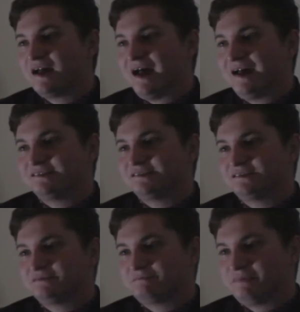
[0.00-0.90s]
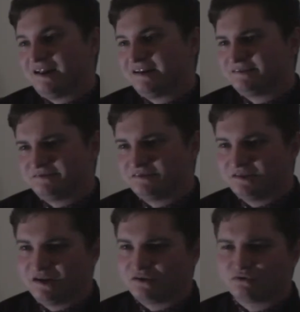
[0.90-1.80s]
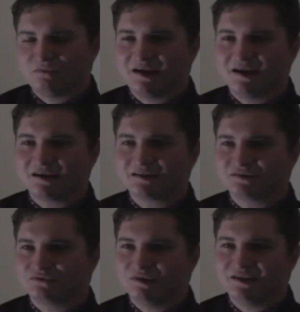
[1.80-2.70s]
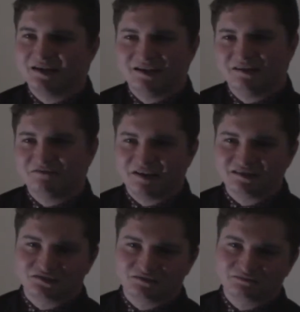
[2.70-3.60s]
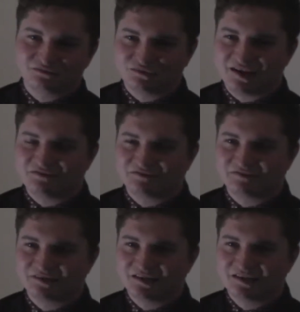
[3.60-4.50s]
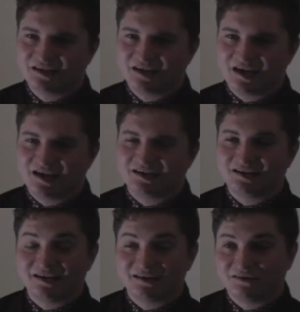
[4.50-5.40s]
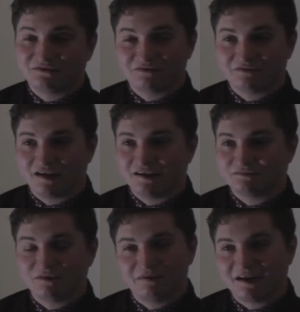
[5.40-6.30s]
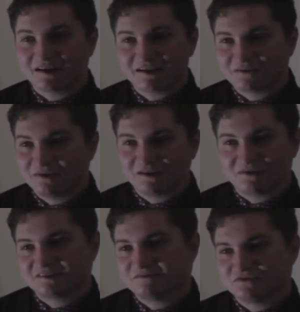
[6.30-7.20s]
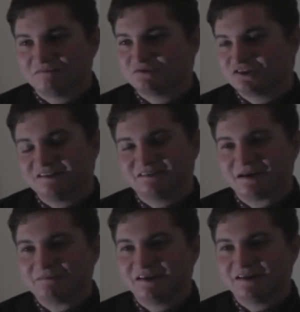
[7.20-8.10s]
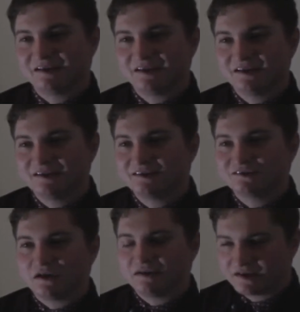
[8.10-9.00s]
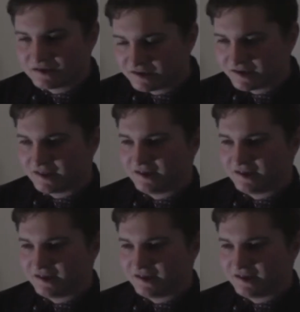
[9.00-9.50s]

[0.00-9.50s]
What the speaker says: and played a chromatic, quite in-your-face riff, and leading off of that as well, we had quite aggressive drum machines coming in. So yeah,